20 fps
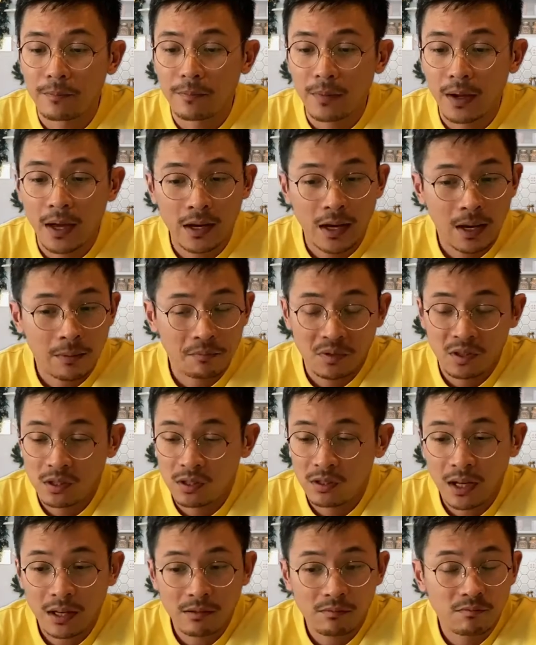And I'm
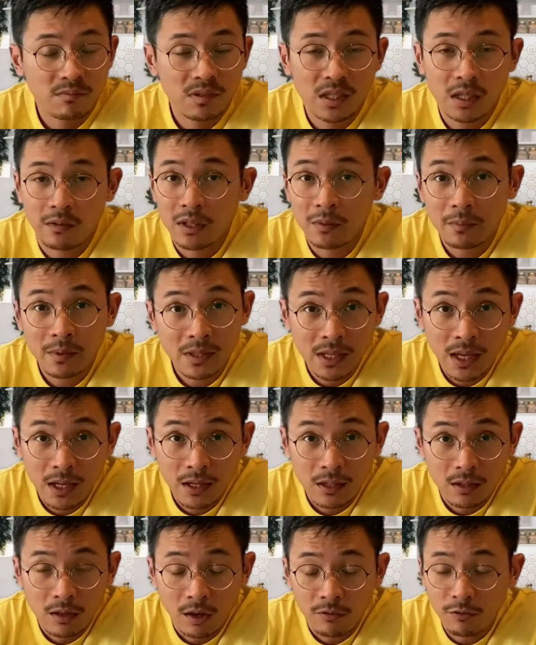still at
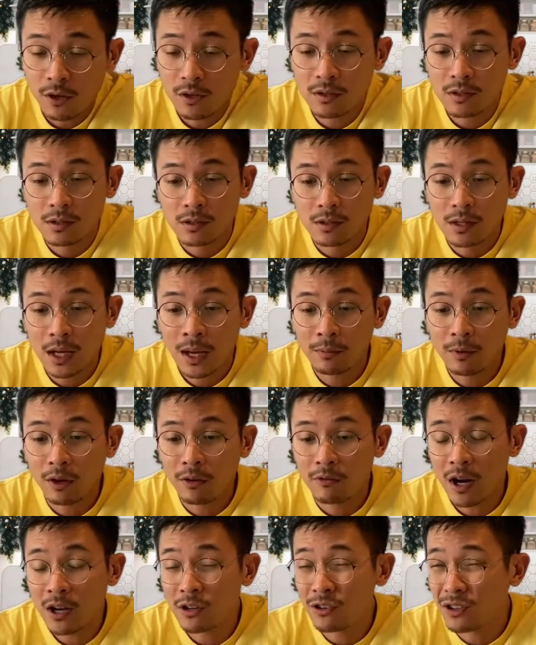70%. Of course, I'm not
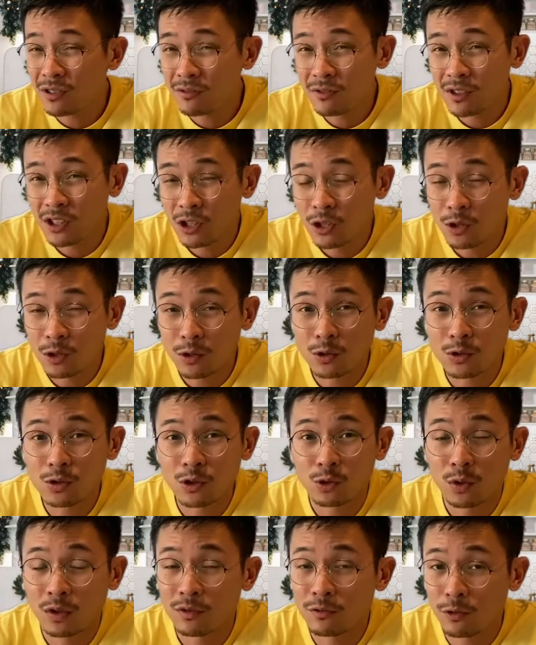rendering videos or
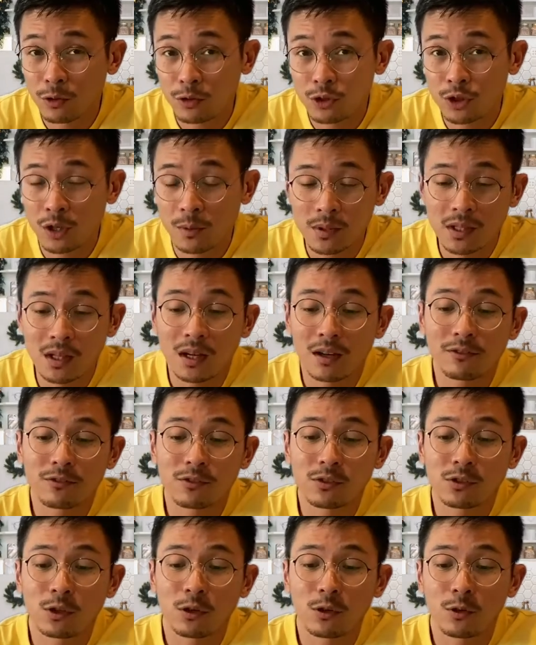doing Photoshop stuff,
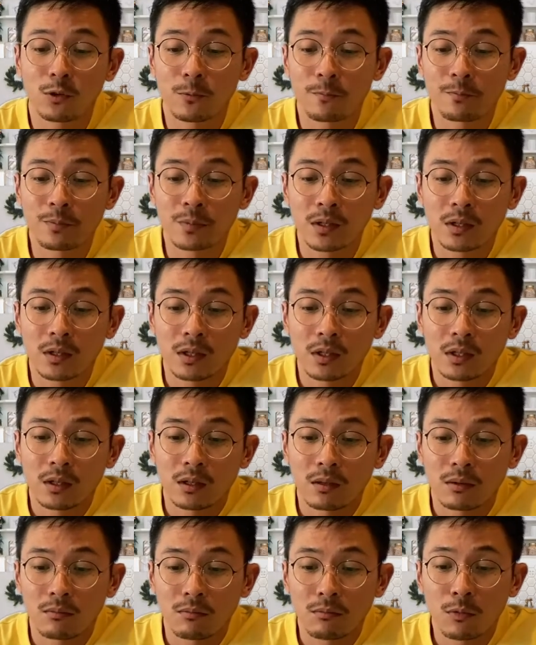so
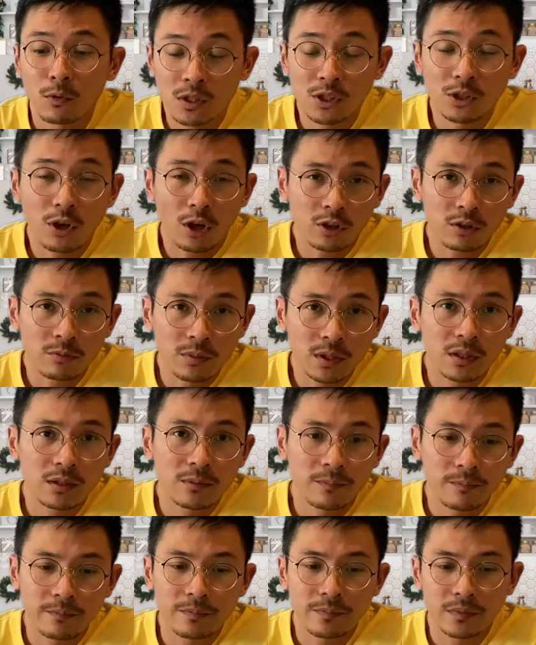mostly
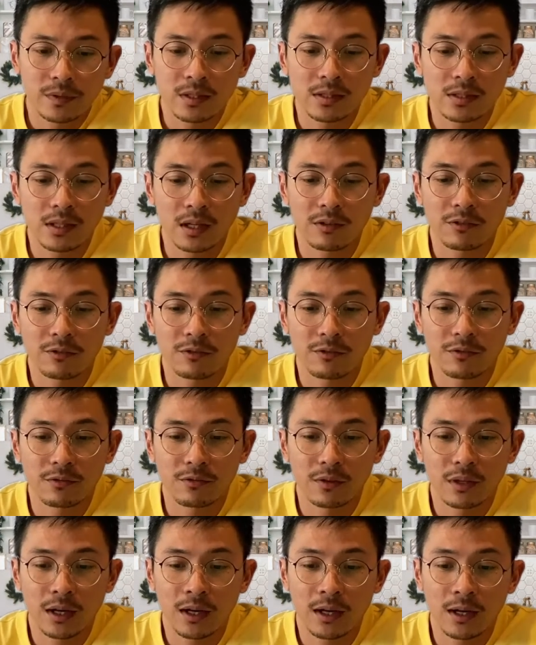document stuff,
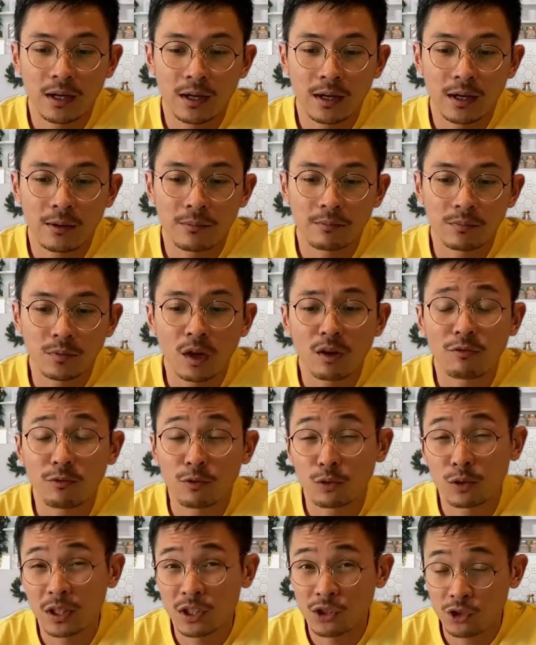not
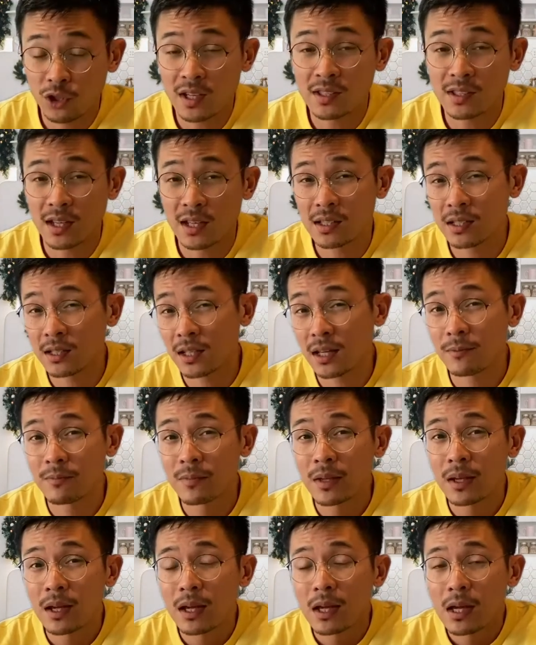fully stress testing
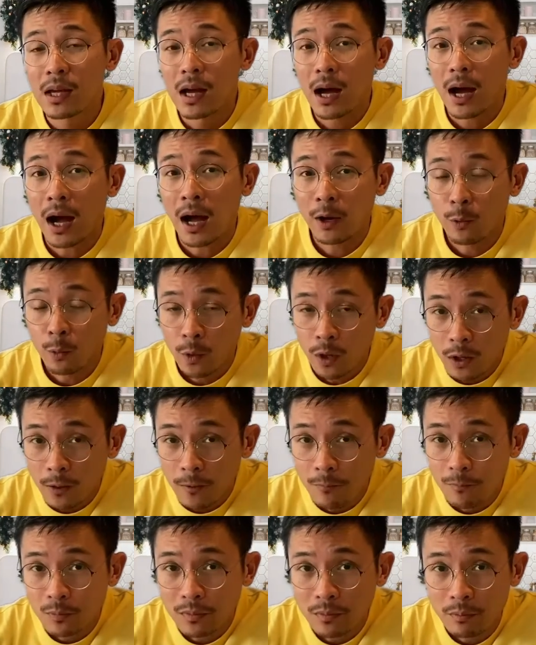yet. I
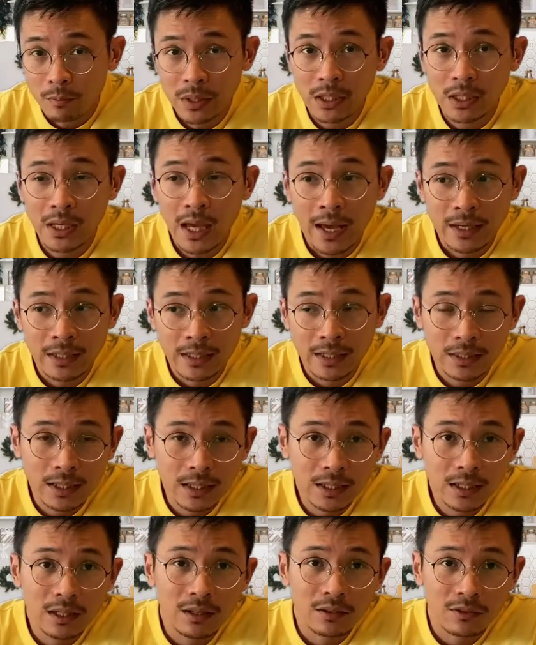will be
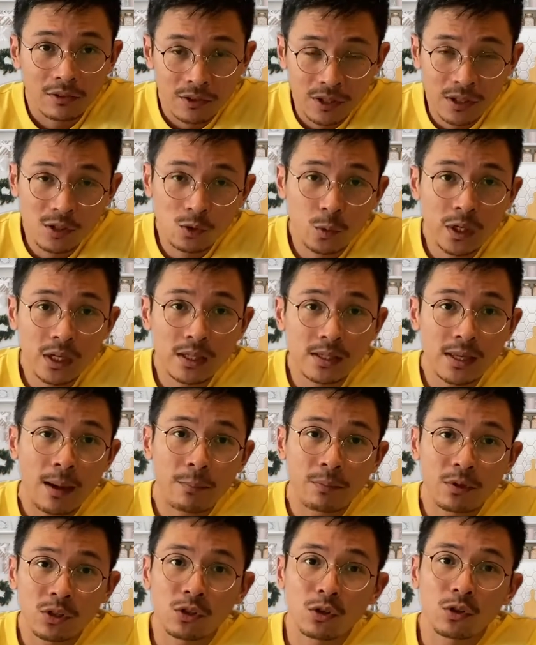editing this week's
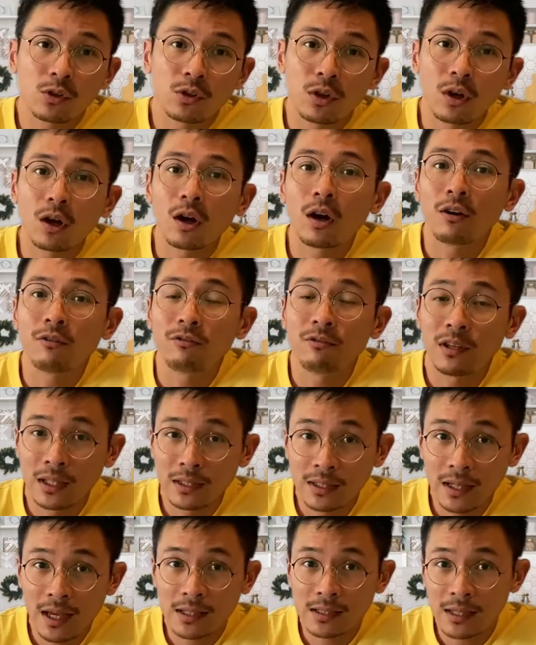episode of
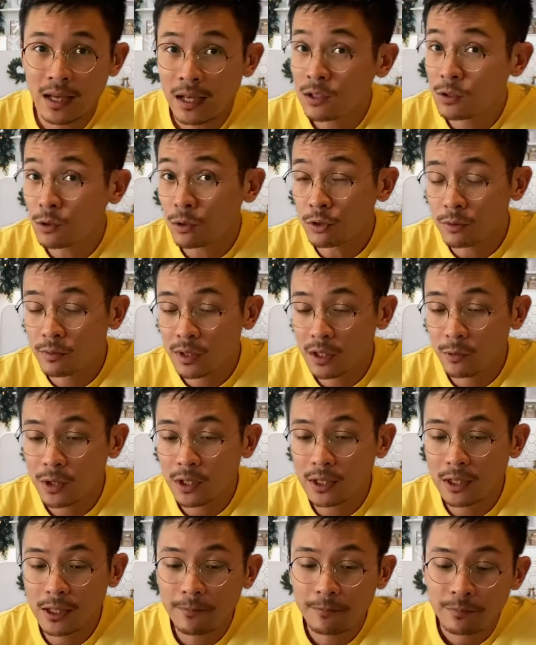Laytechs and Social Media
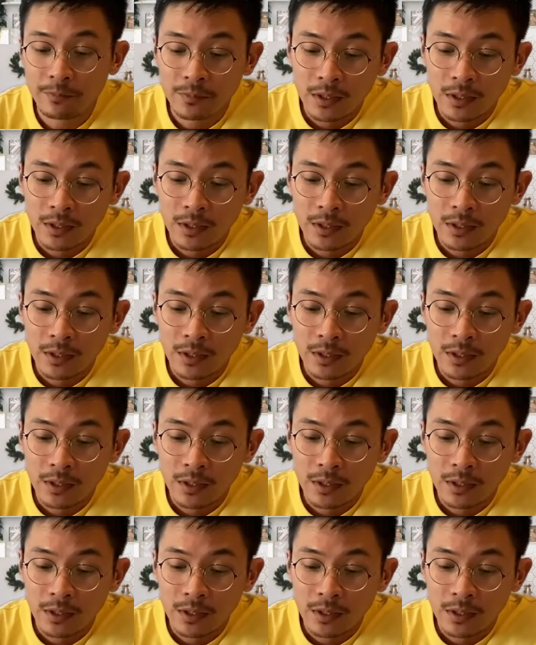Weekly